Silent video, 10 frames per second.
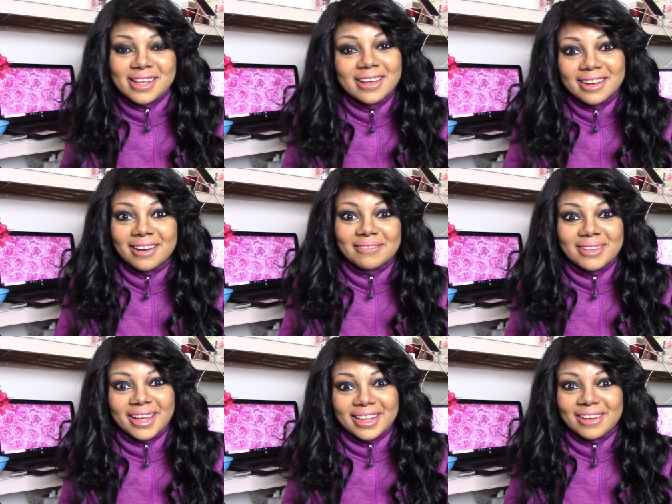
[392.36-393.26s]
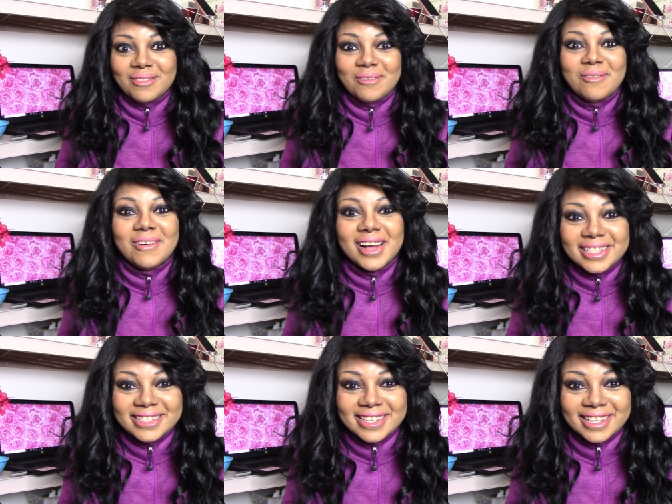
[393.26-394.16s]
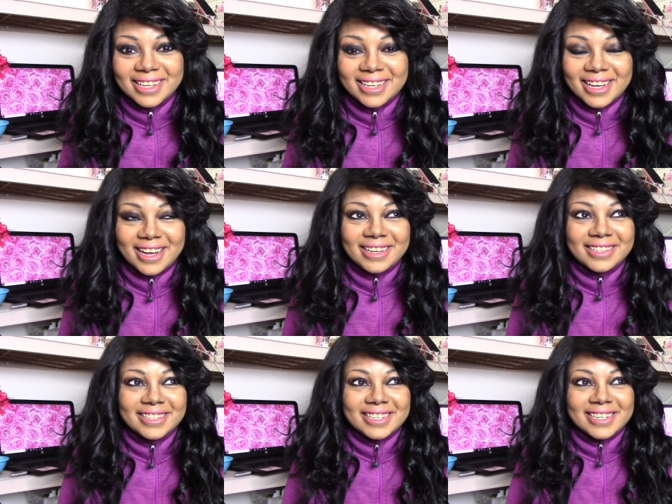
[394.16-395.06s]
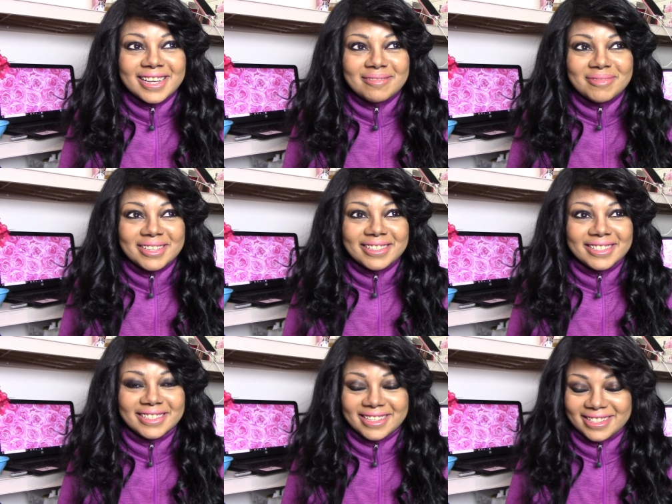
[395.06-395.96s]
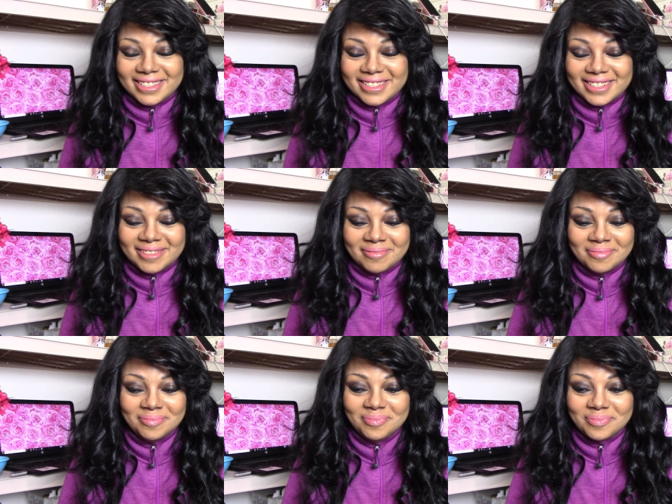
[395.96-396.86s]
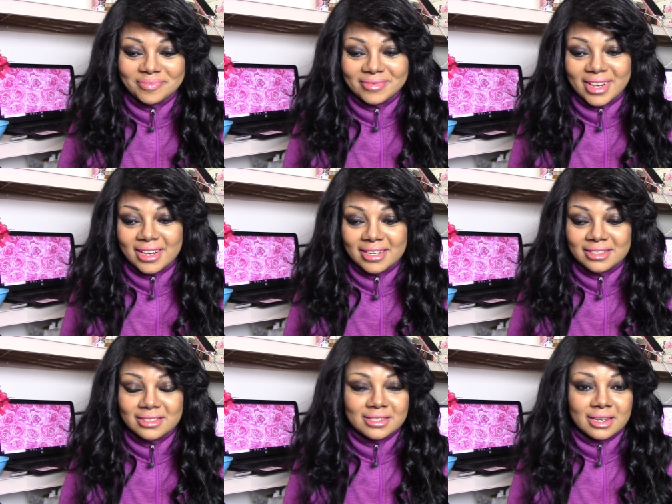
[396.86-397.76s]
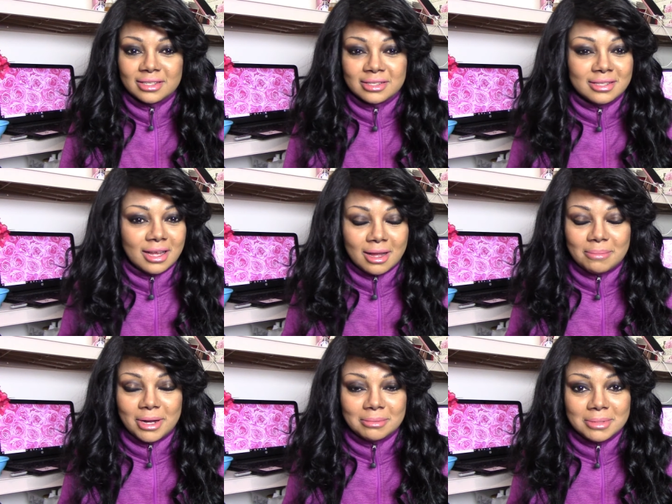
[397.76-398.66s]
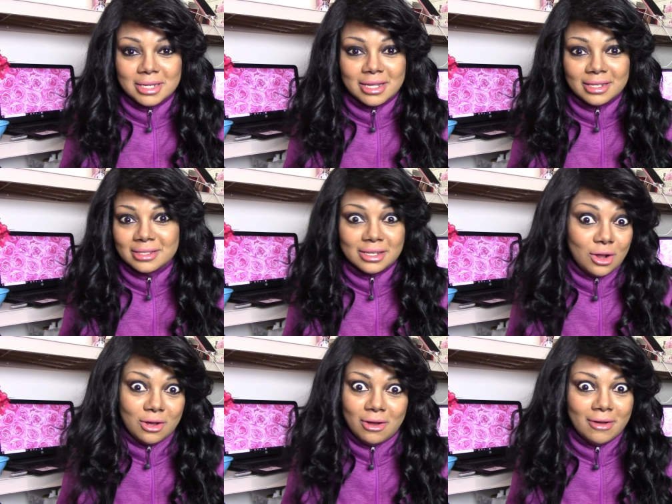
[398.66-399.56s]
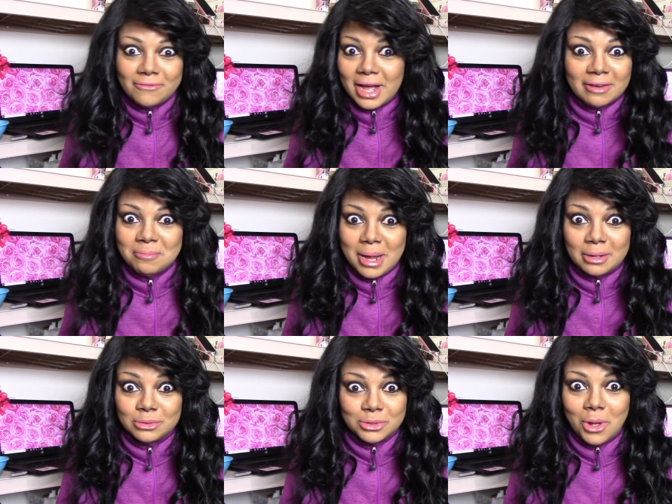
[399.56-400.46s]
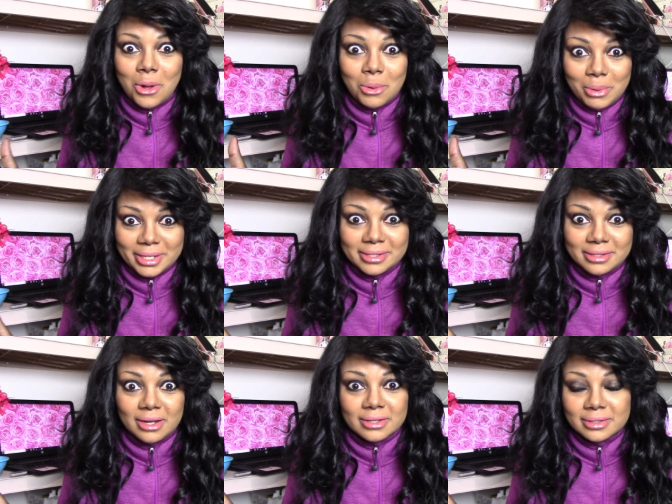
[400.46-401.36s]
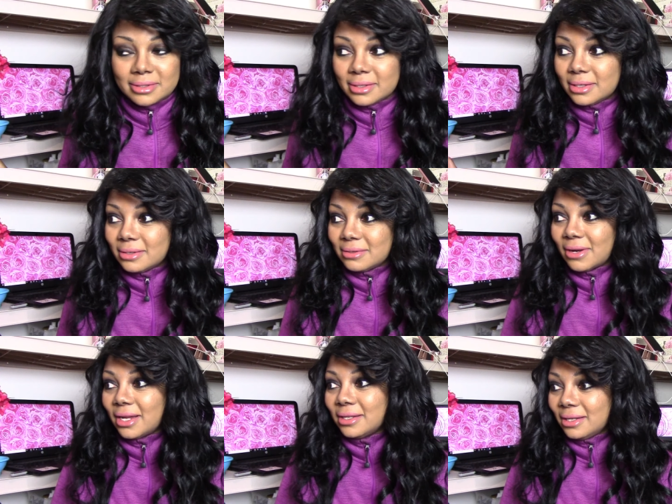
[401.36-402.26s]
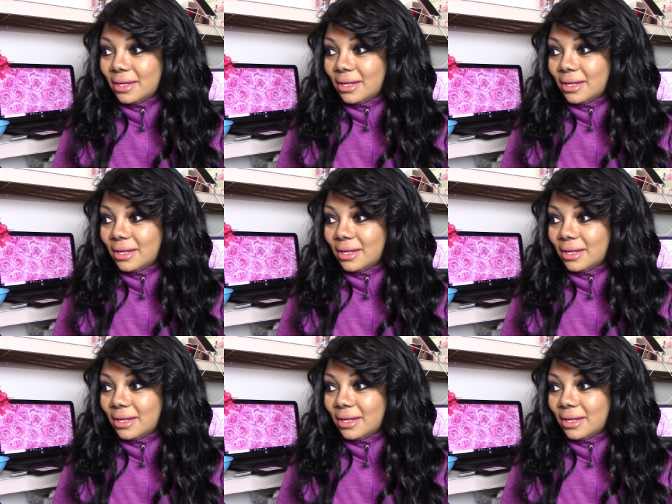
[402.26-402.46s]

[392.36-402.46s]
and i'm like what how did that happen um, it just kind of snuck up on me as it five pounds always does right